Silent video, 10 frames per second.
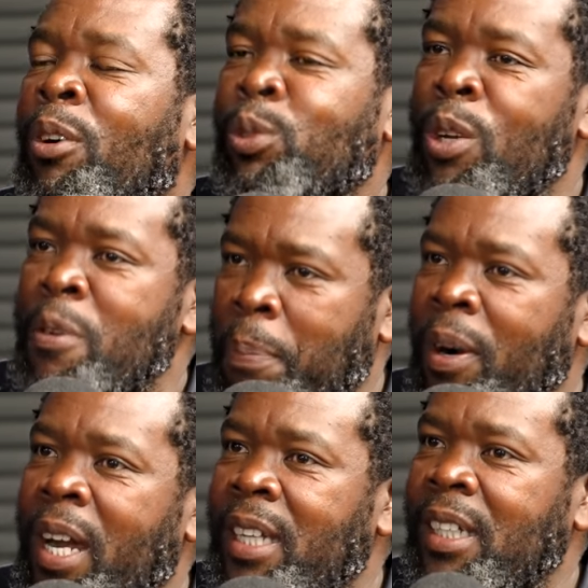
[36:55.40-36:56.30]
Because when you
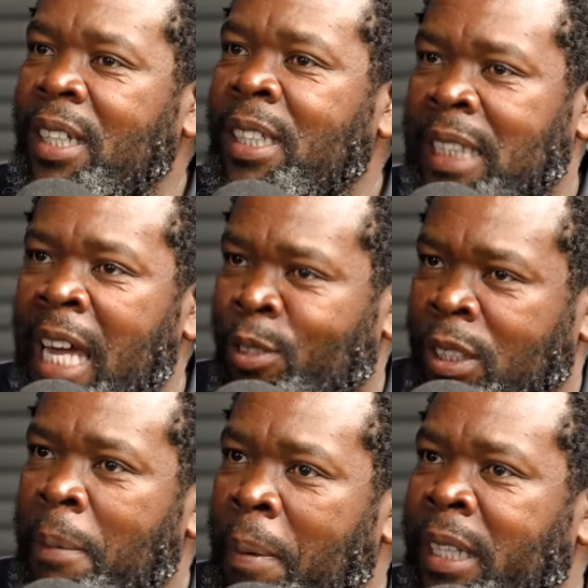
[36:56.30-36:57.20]
pray, it's like you're
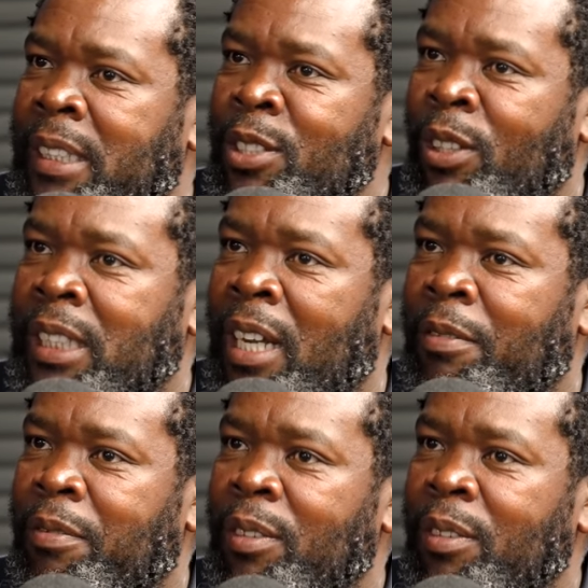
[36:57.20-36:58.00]
separating yourself.